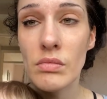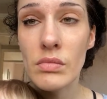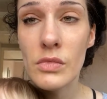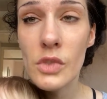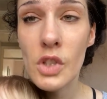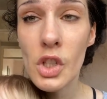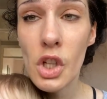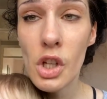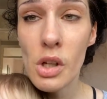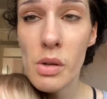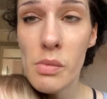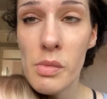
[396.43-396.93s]

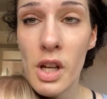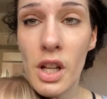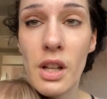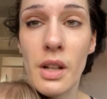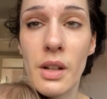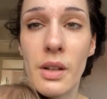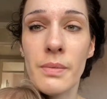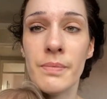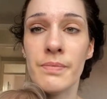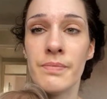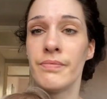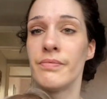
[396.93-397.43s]

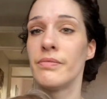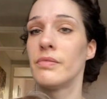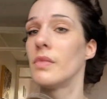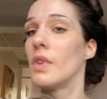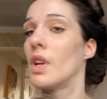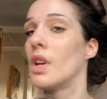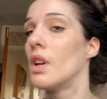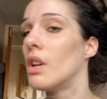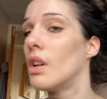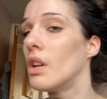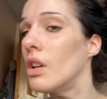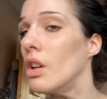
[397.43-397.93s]
Human,
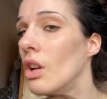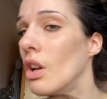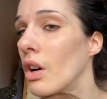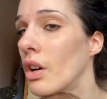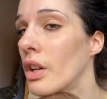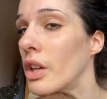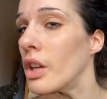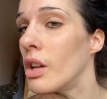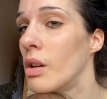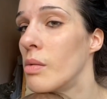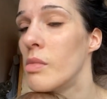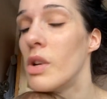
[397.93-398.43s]
not
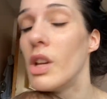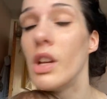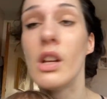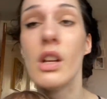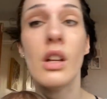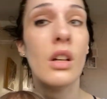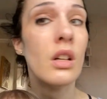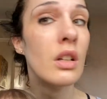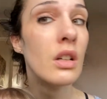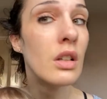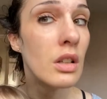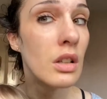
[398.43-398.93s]
human.
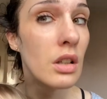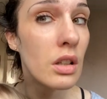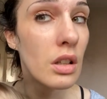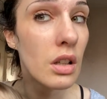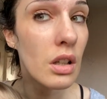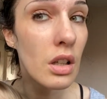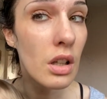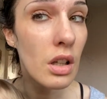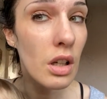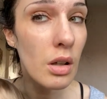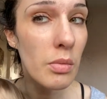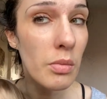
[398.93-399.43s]

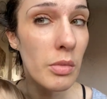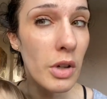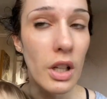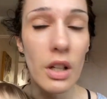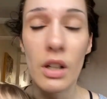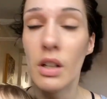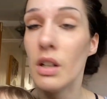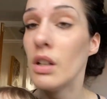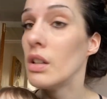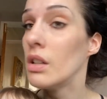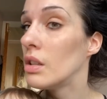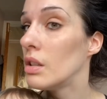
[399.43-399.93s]

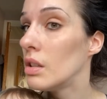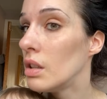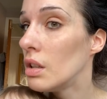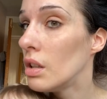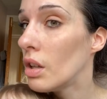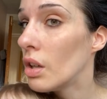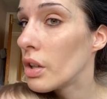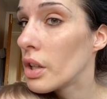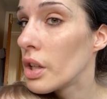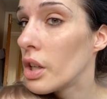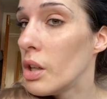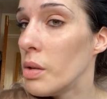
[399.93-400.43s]
Human,
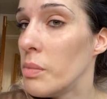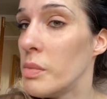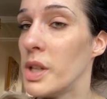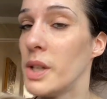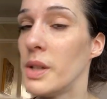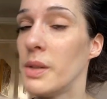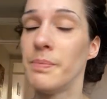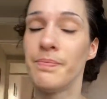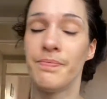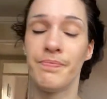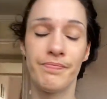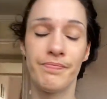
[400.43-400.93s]
not human.